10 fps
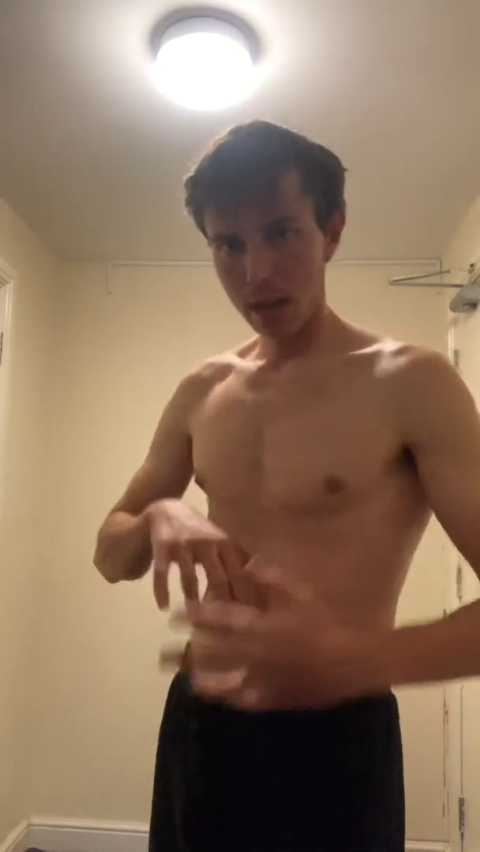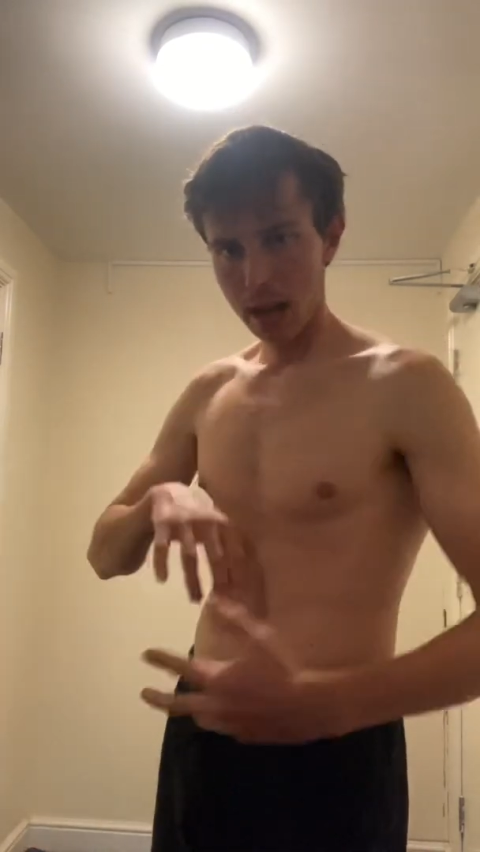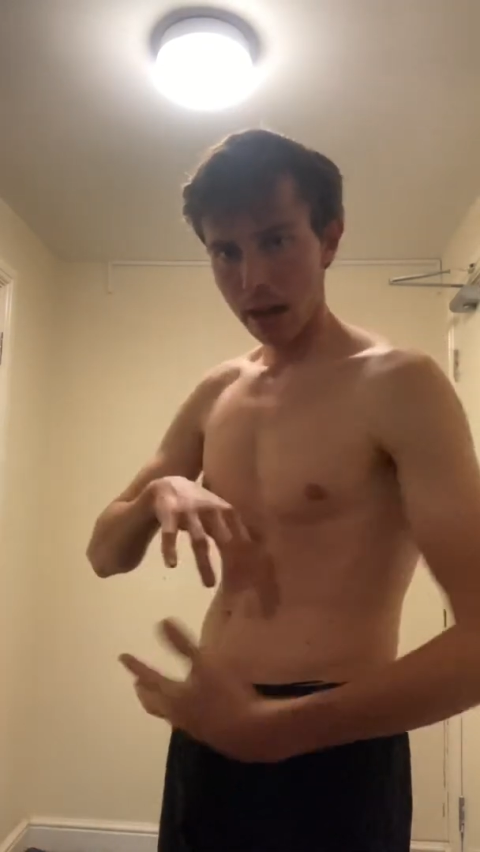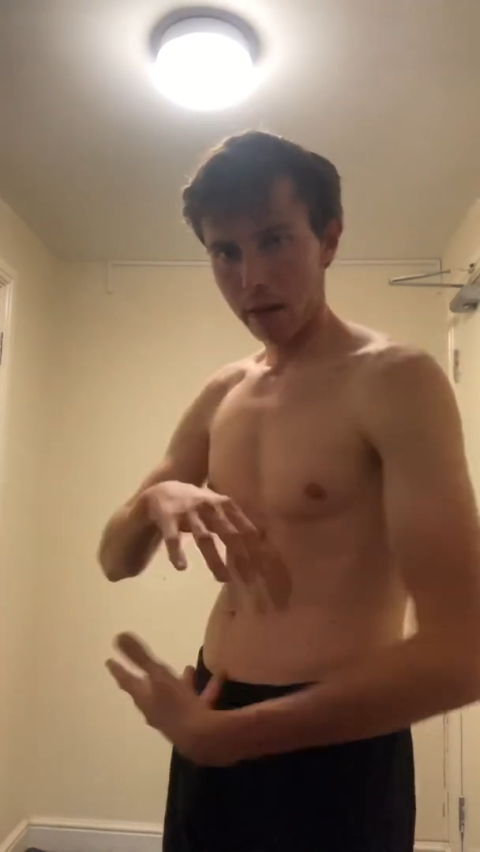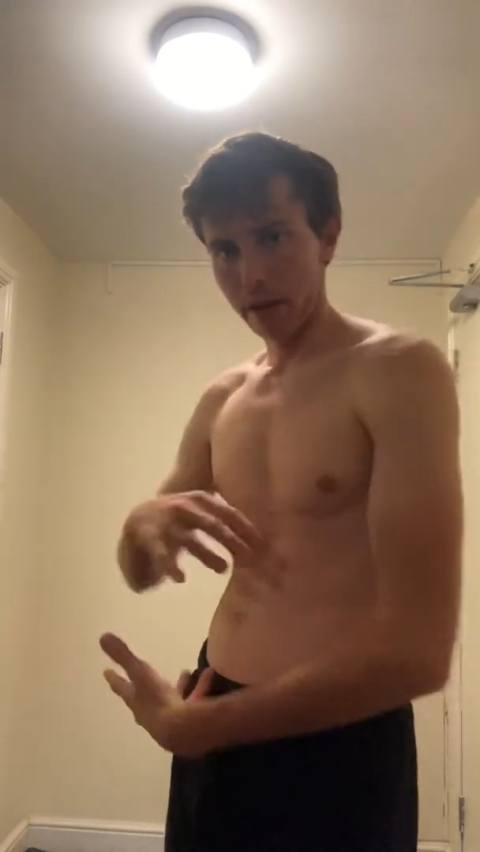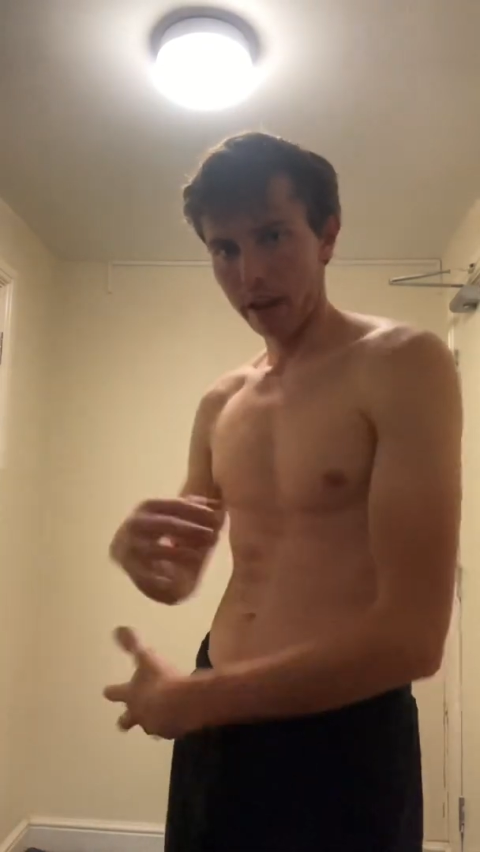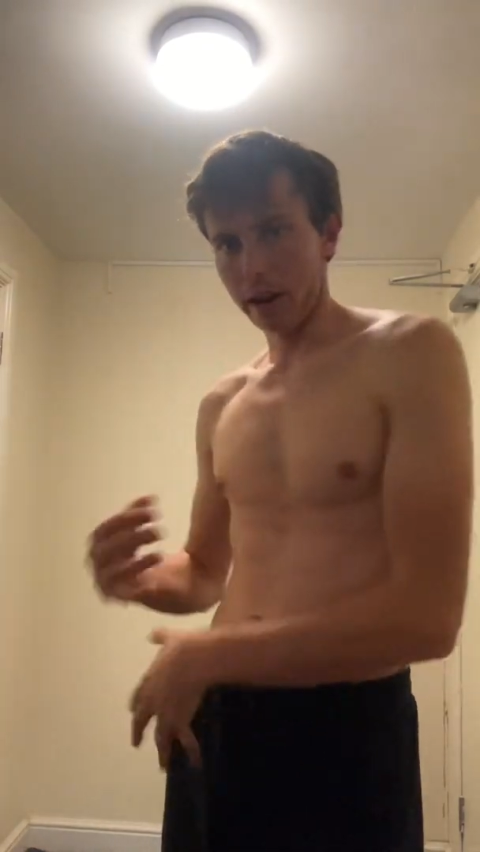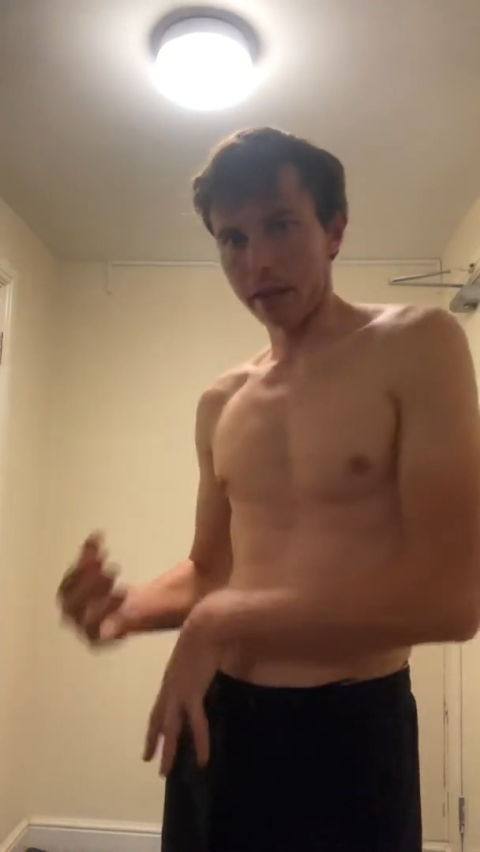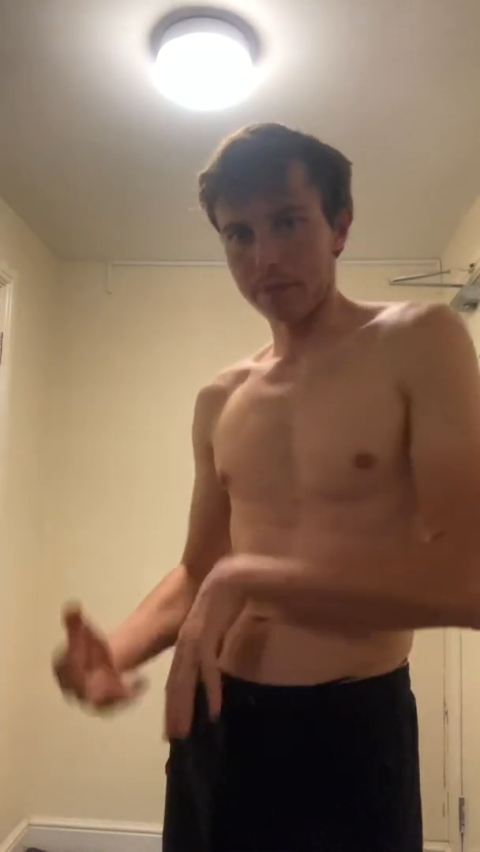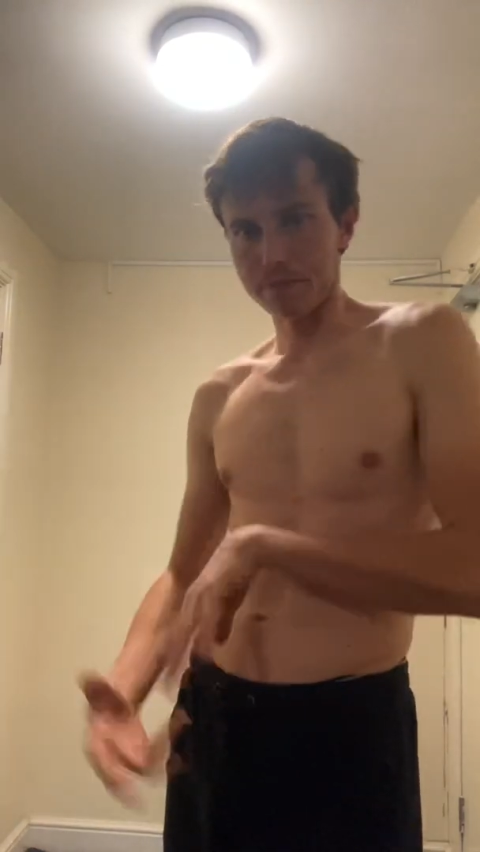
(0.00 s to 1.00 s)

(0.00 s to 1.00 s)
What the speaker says: area.